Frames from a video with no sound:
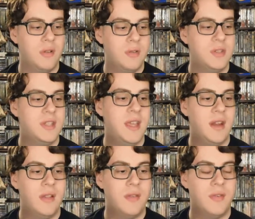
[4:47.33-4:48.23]
seeing
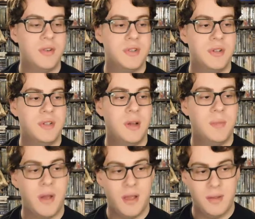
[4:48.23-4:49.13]
another version done
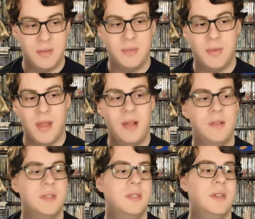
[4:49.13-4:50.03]
by somebody
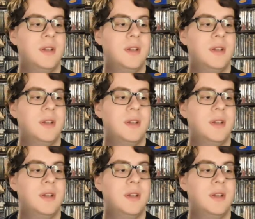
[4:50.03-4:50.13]
else,